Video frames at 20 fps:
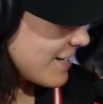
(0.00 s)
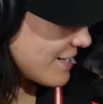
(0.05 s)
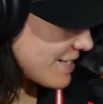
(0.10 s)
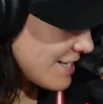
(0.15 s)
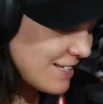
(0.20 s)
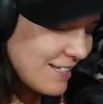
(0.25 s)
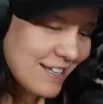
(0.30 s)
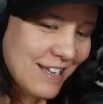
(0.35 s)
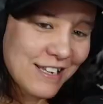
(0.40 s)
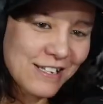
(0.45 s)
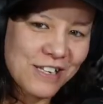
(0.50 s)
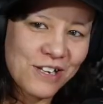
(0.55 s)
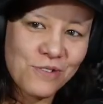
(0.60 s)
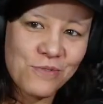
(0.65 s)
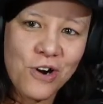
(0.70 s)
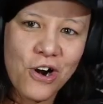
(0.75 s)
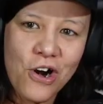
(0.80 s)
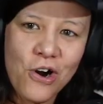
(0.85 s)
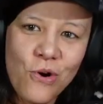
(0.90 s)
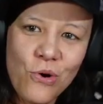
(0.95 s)
of the season.
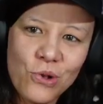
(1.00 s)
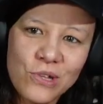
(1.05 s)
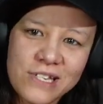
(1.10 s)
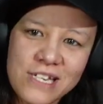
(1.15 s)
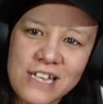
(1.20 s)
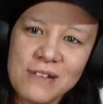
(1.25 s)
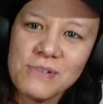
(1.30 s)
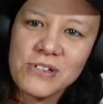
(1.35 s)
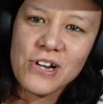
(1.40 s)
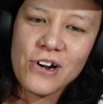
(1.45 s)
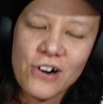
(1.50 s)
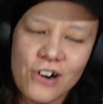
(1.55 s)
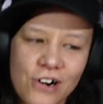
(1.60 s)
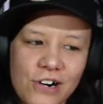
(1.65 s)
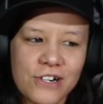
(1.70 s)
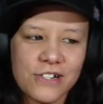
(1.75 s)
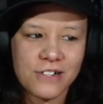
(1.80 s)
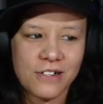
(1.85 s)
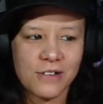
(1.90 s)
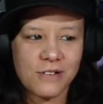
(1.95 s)
Our whole team's
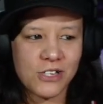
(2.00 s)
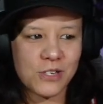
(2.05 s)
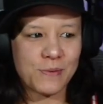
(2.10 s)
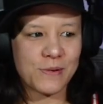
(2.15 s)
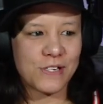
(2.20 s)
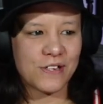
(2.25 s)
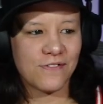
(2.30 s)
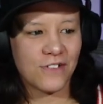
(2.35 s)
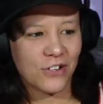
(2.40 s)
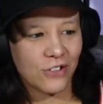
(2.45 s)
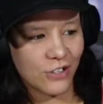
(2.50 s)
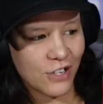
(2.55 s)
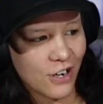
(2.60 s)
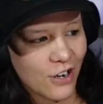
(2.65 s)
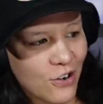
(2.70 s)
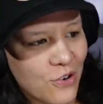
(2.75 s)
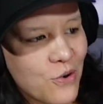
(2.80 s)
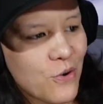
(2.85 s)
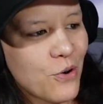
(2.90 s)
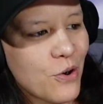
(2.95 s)
hurt, specifically
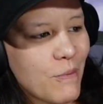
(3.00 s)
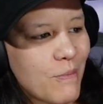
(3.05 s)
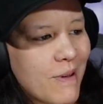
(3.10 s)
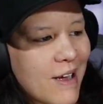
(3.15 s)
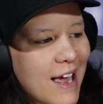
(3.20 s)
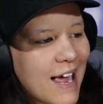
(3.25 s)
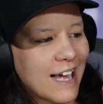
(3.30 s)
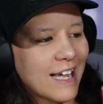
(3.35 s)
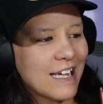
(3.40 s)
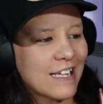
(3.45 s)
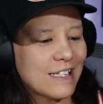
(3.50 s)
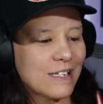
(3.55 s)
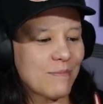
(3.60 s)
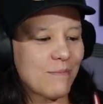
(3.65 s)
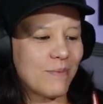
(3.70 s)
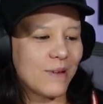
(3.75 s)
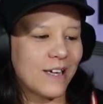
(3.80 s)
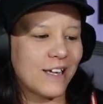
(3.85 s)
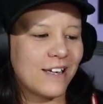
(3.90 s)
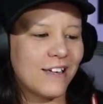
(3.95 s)
our quarterback. It's a
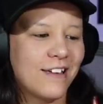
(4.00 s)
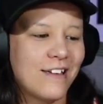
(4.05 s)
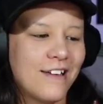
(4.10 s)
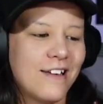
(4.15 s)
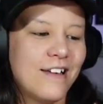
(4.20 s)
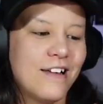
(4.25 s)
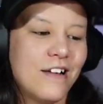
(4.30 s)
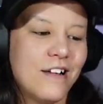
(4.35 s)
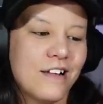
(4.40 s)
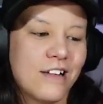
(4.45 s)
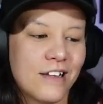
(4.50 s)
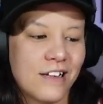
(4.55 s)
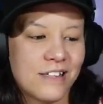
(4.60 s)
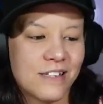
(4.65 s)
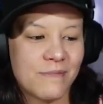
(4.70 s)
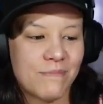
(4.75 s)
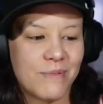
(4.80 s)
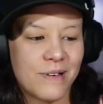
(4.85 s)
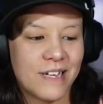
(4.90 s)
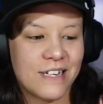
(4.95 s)
big,
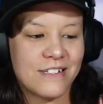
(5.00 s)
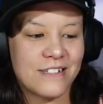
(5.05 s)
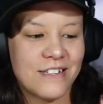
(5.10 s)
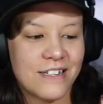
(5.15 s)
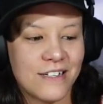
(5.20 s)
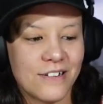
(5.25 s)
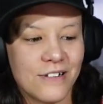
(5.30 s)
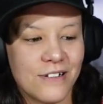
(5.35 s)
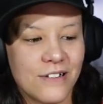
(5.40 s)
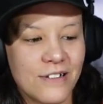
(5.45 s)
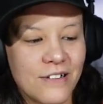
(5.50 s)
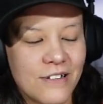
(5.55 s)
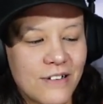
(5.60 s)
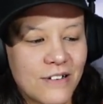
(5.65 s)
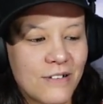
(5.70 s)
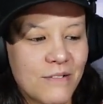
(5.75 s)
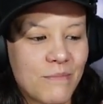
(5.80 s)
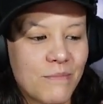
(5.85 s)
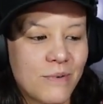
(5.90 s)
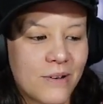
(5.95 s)
it's a big deal.
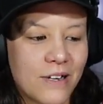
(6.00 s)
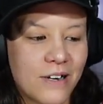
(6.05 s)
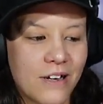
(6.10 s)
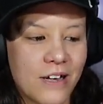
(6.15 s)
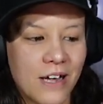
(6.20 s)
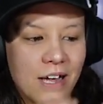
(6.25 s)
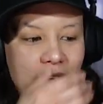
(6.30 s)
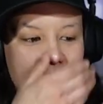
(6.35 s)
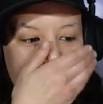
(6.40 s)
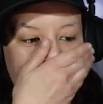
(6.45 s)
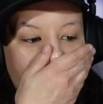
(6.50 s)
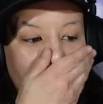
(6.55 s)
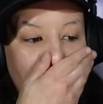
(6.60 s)
But uh,